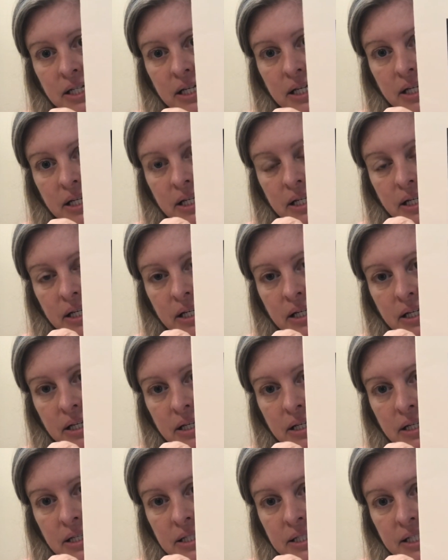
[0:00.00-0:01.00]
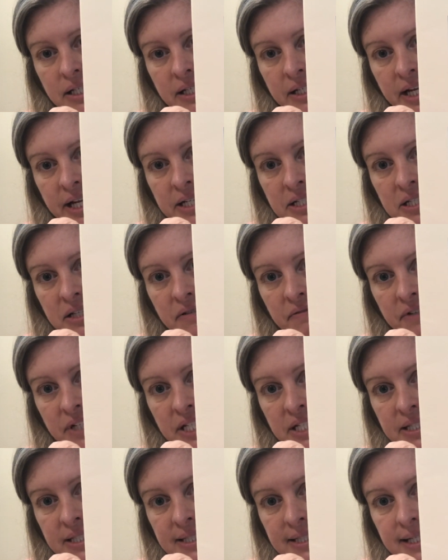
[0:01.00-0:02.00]
it is a nativity
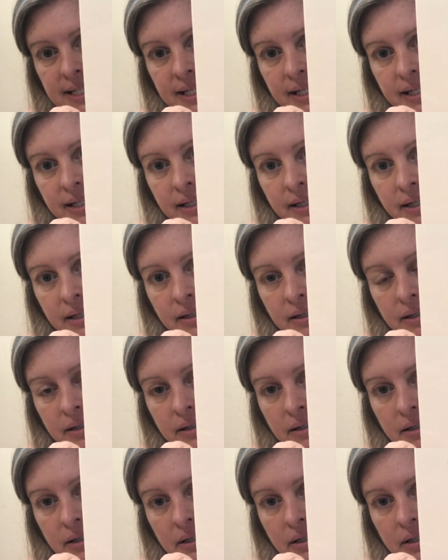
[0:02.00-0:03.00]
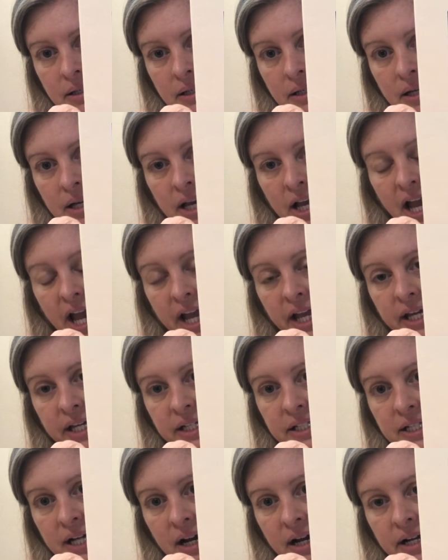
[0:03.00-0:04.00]
scene.
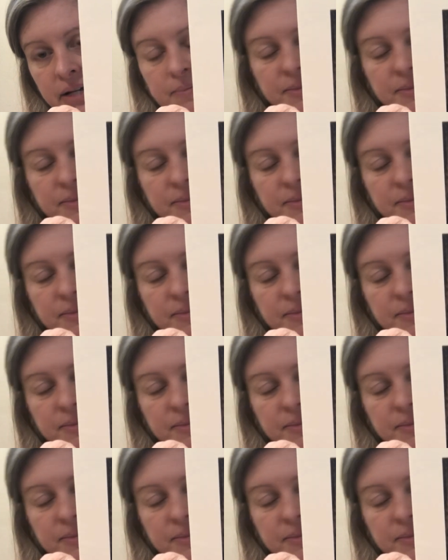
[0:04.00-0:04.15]
And I am